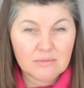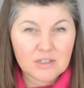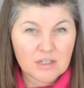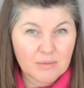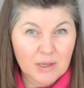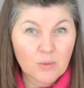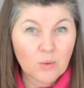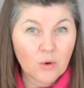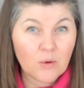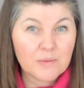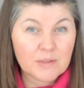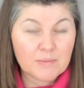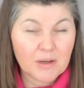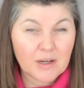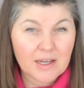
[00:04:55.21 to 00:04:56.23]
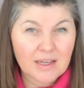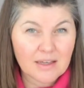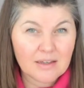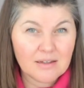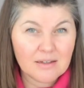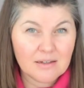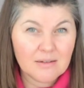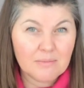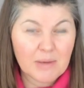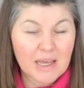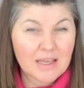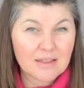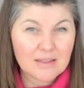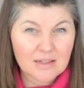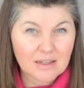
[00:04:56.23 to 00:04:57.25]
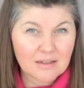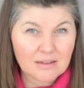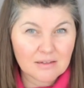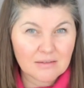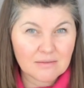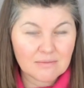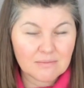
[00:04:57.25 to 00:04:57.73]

warmed by and bathed in